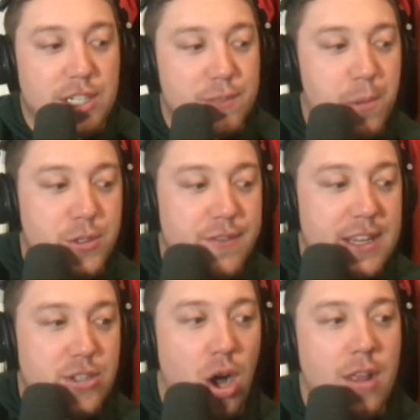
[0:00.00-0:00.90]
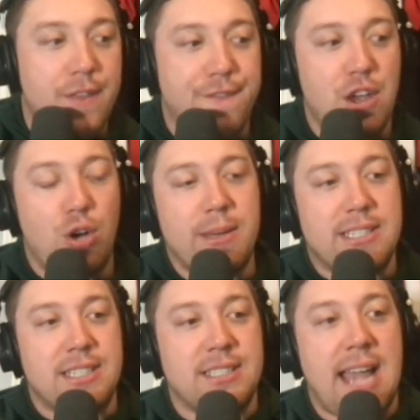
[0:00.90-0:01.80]
explosiveness on the film. It's
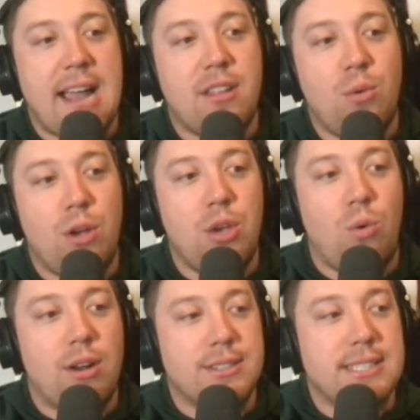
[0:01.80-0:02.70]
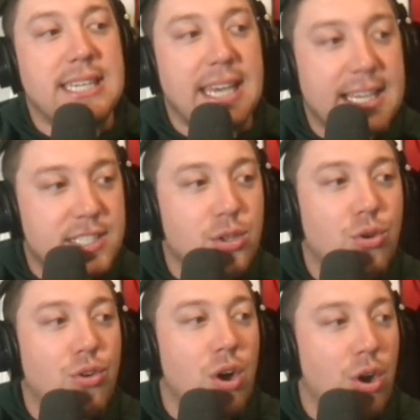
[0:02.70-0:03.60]
exactly what you want to see. He hits the
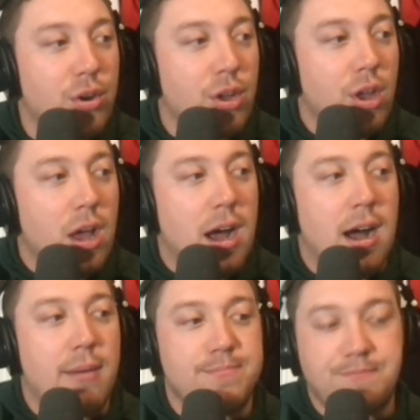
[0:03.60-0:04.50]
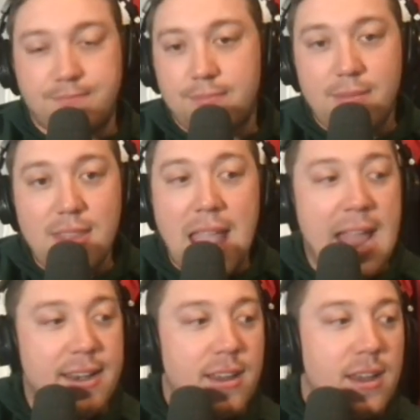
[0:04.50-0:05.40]
hole hard,
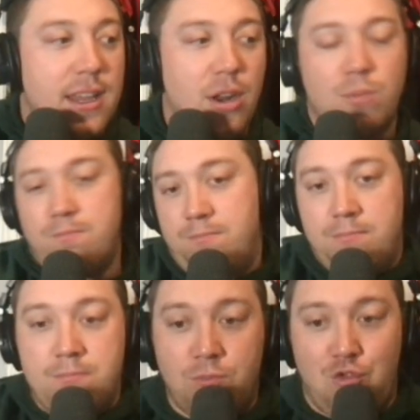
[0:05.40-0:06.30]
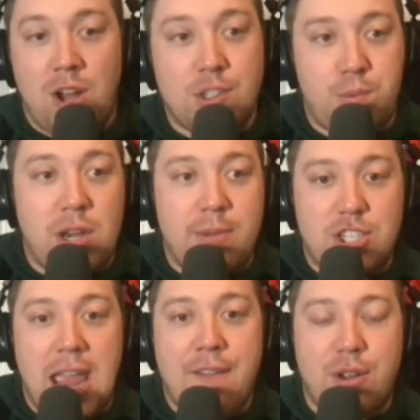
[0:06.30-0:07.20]
and runs pretty
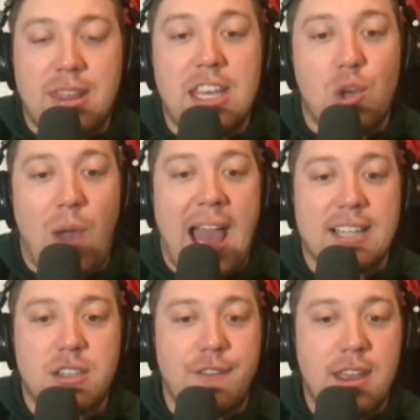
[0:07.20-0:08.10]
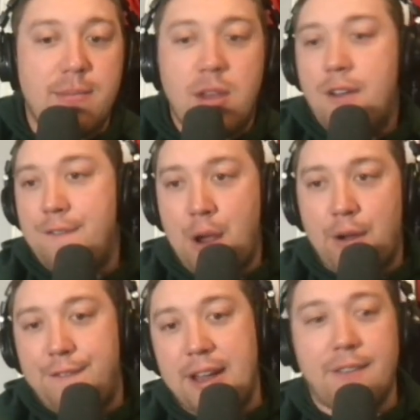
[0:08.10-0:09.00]
much everything you ask of him very
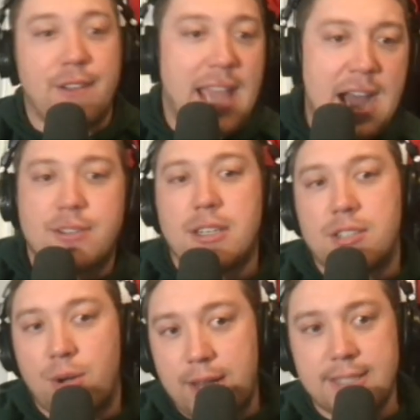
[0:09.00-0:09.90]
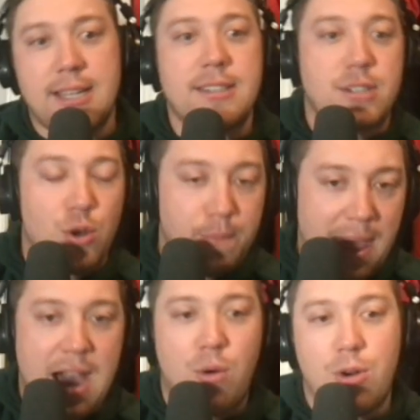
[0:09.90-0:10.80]
effectively. Outside zone, inside zone,
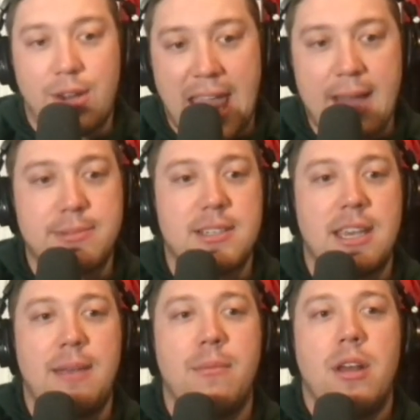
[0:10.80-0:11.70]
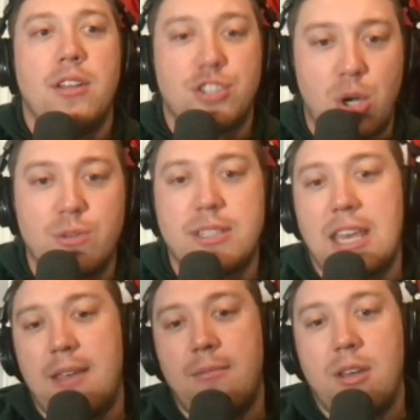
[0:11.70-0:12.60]
power, gap scheme, zone
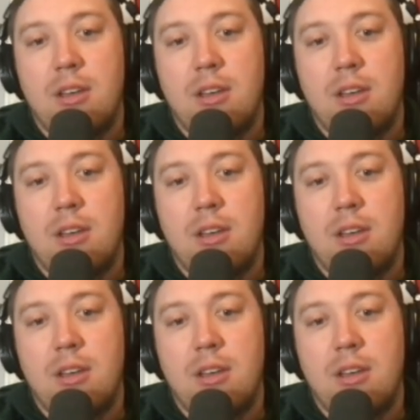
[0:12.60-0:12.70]
scheme.